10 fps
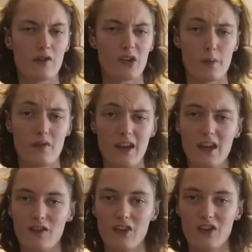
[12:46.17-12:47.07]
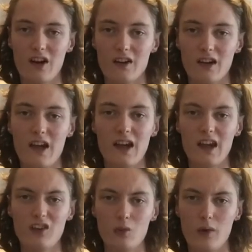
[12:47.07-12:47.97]
with some of it even sung
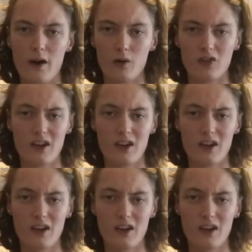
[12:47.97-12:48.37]
in Welsh.